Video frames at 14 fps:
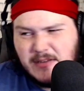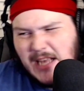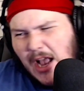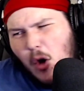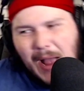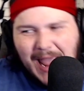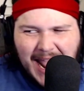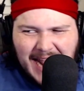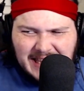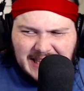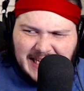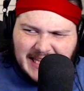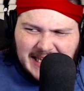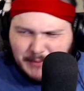oh, I hate
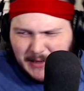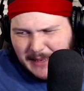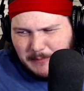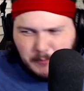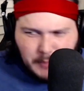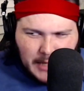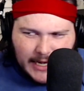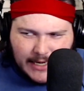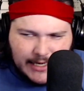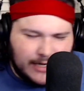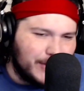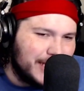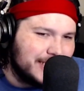League, but I play it anyways.